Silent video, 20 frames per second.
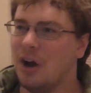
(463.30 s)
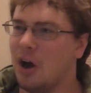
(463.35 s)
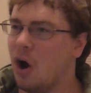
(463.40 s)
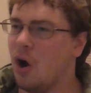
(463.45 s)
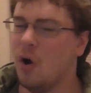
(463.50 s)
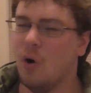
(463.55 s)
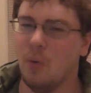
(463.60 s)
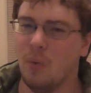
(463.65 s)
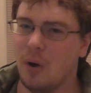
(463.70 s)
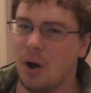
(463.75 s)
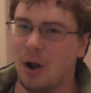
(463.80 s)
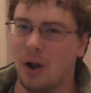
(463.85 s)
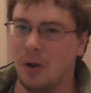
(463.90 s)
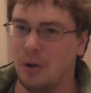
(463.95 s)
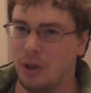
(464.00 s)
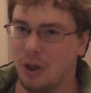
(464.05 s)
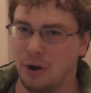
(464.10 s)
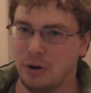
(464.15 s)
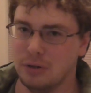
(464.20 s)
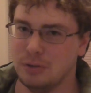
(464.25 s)
oh,
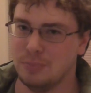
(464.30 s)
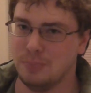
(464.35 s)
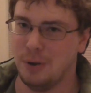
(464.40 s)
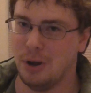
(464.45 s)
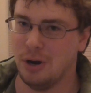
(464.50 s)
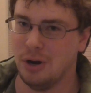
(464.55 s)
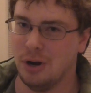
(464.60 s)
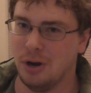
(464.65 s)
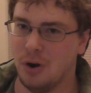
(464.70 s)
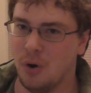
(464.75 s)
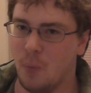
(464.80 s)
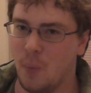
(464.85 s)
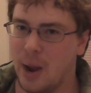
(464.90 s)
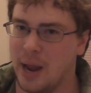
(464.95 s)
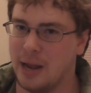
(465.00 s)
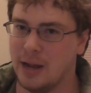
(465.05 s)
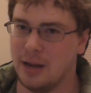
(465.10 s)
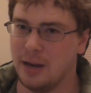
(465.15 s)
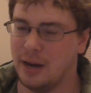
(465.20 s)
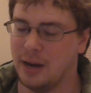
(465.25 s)
well, there's been an
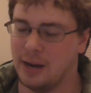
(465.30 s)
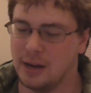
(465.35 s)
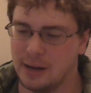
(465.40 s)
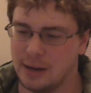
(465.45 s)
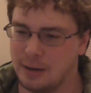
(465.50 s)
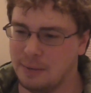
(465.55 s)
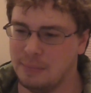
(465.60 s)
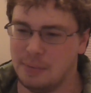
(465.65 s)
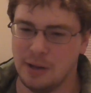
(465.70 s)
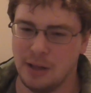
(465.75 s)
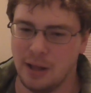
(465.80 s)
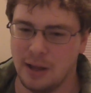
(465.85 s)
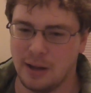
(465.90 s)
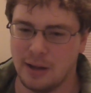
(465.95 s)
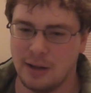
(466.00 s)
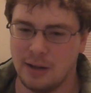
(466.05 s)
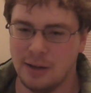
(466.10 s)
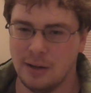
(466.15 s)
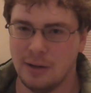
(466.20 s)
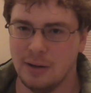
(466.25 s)
awakening, and be
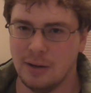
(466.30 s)
like,